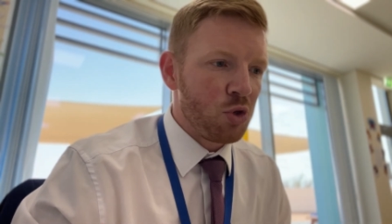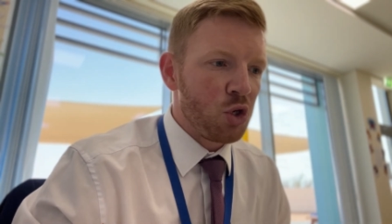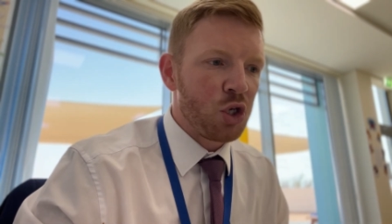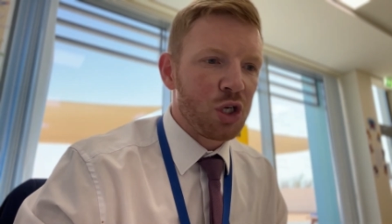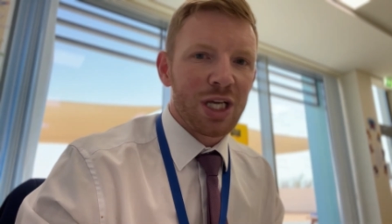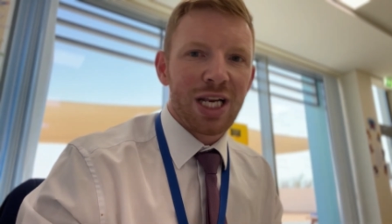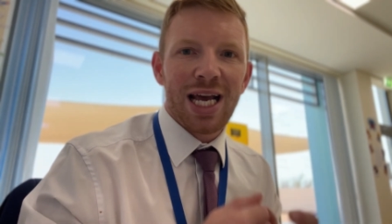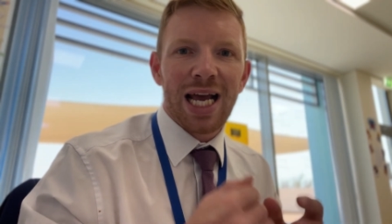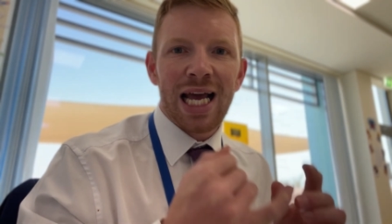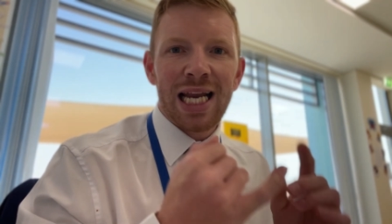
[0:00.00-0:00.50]
You
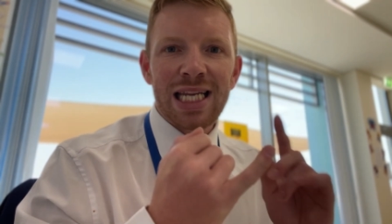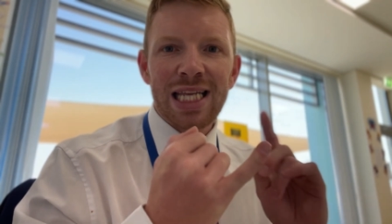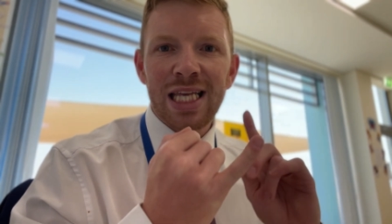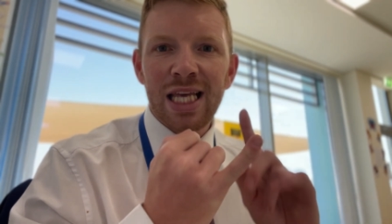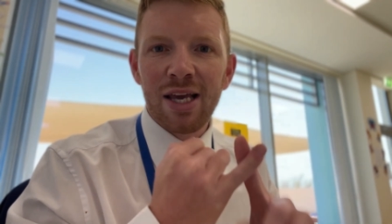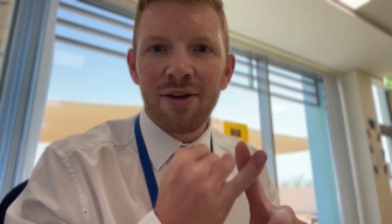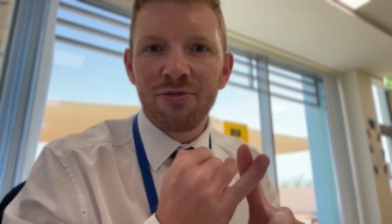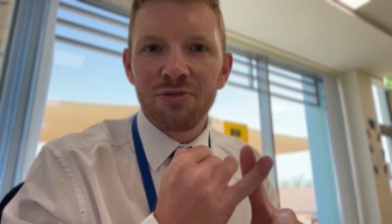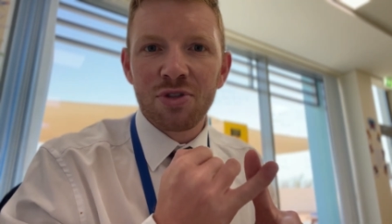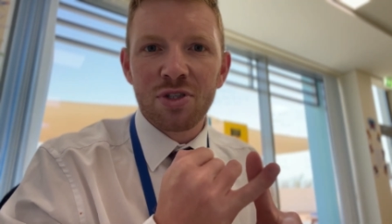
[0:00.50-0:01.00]
can add
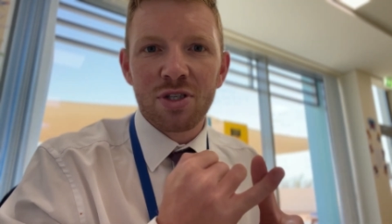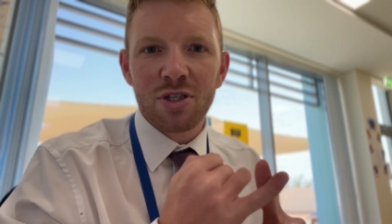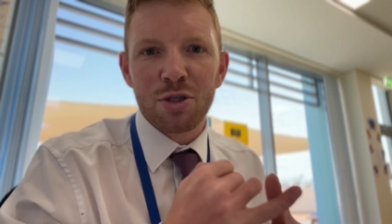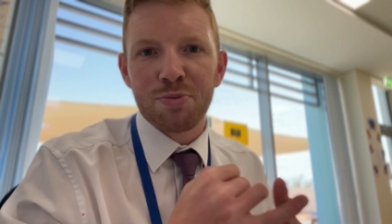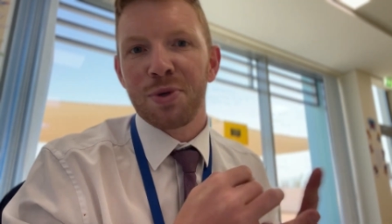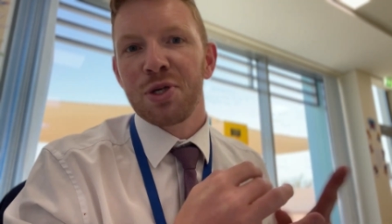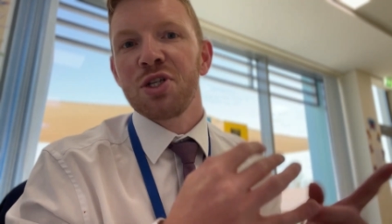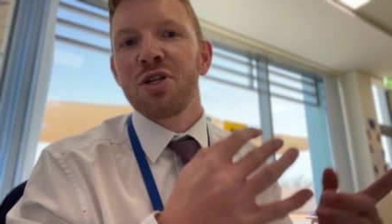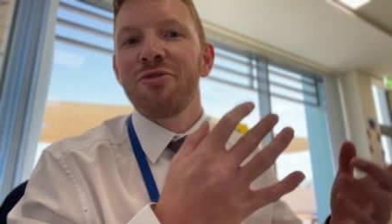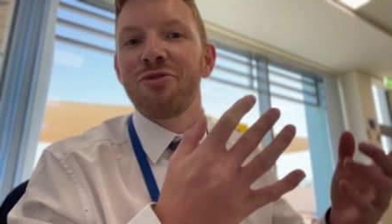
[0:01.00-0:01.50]
GIFs,
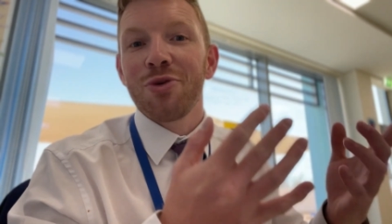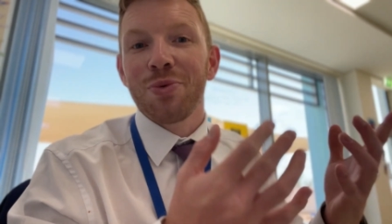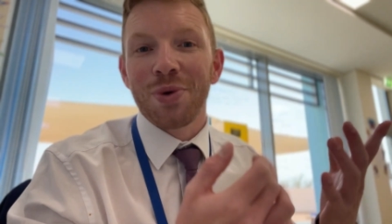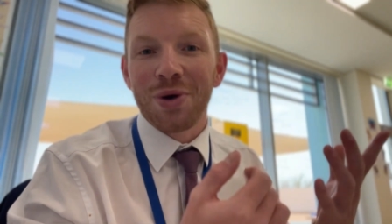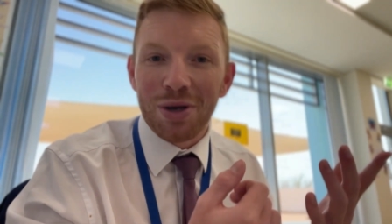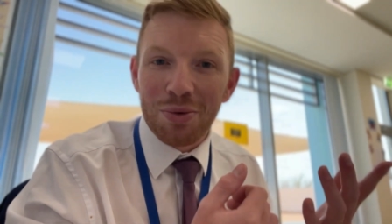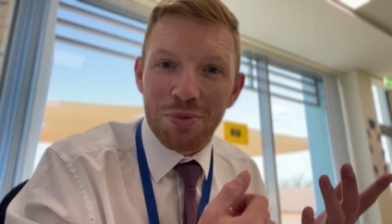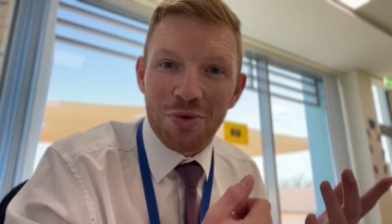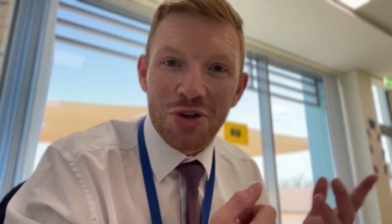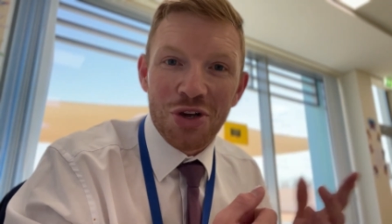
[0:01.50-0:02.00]
especially if you're
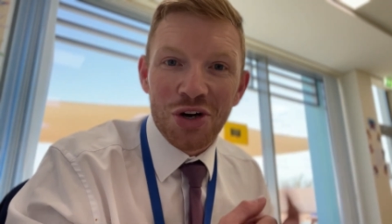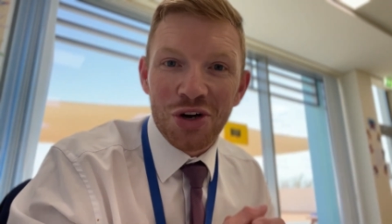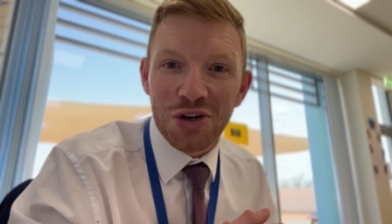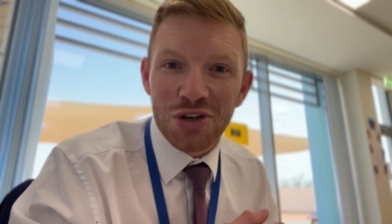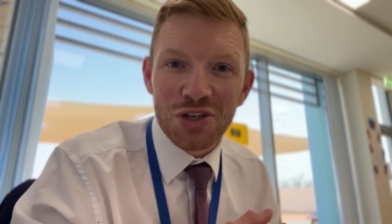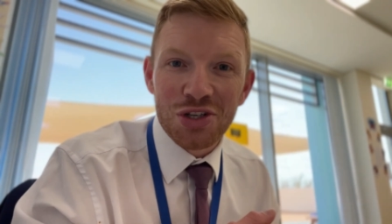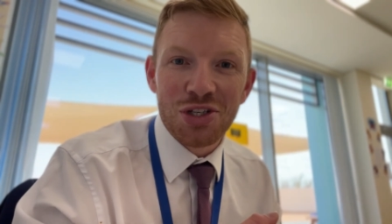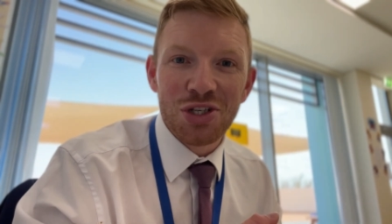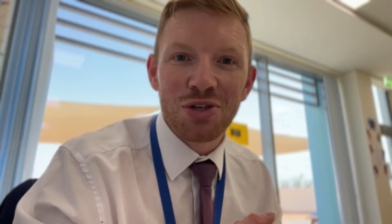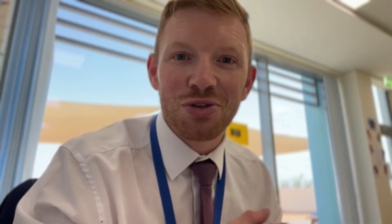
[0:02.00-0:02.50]
working with
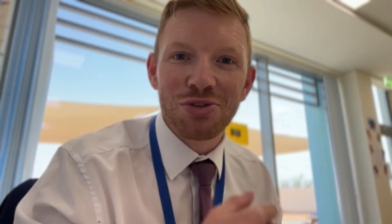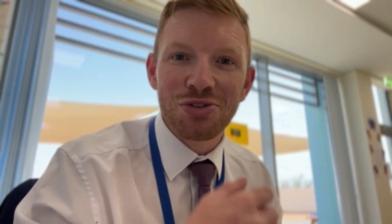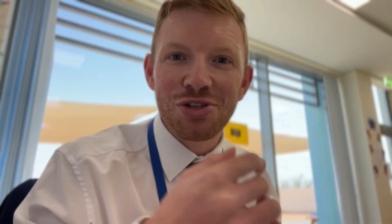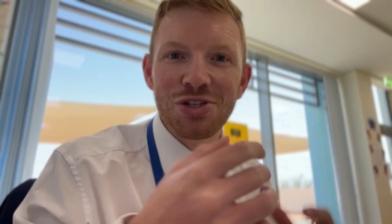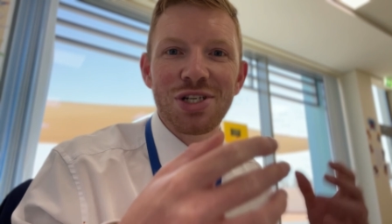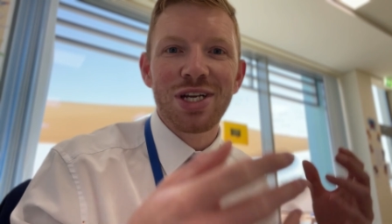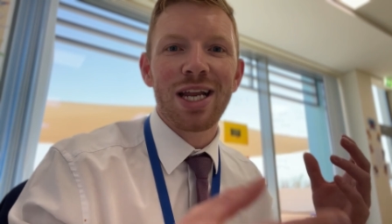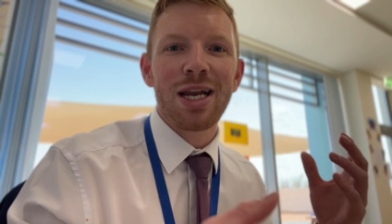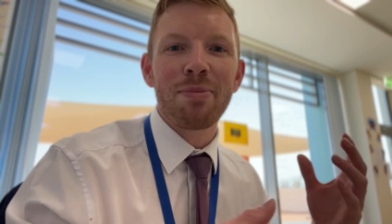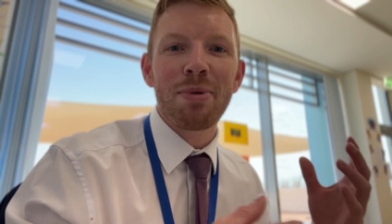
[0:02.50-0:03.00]
younger children,
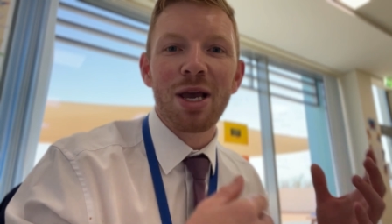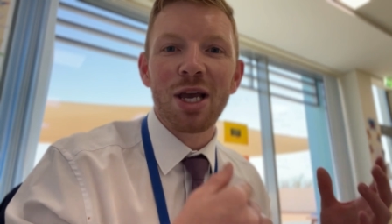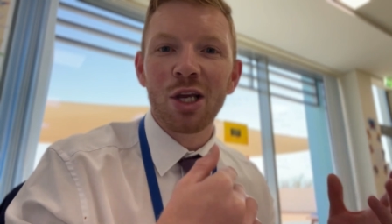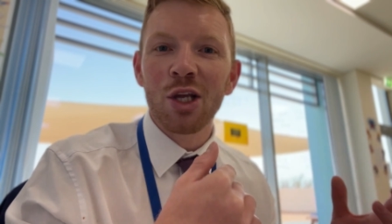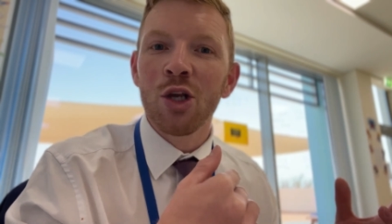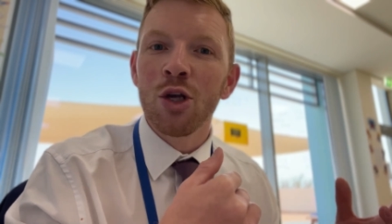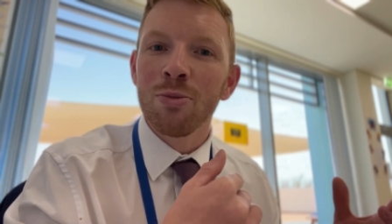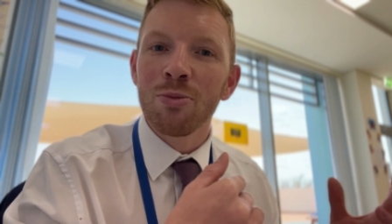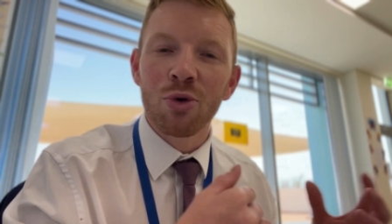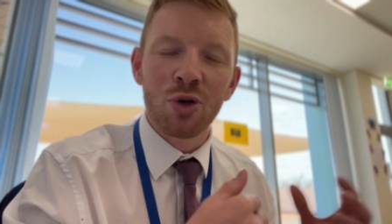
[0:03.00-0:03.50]
to add a bit of
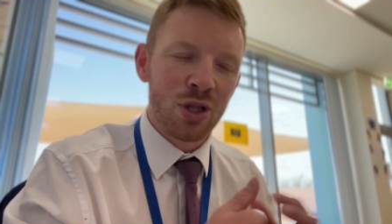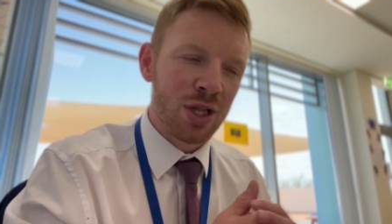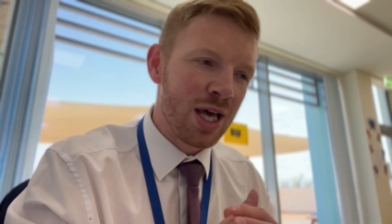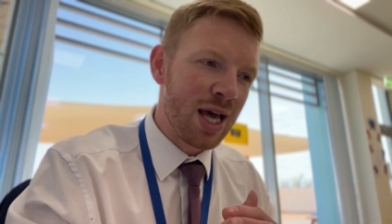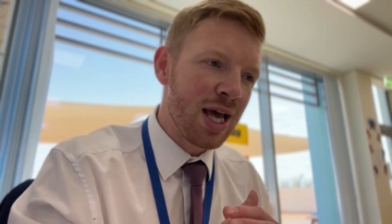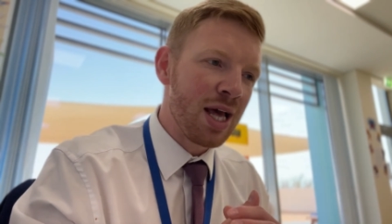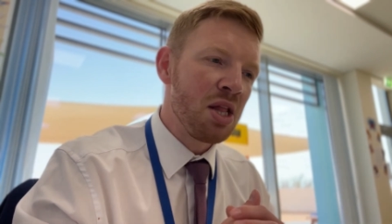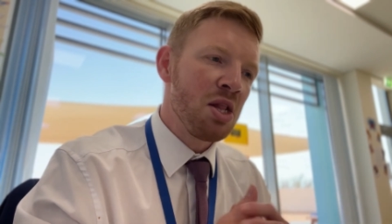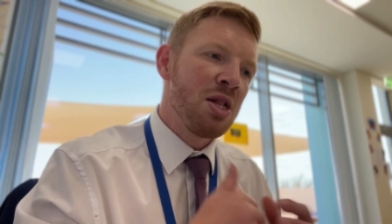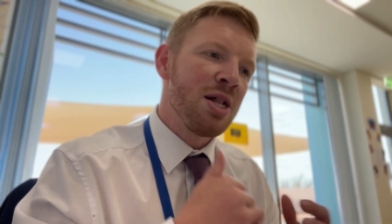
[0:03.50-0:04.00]
humor in
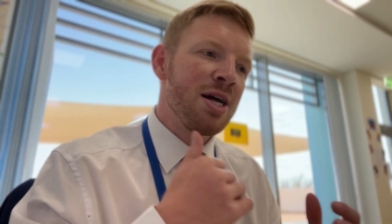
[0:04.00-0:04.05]
there.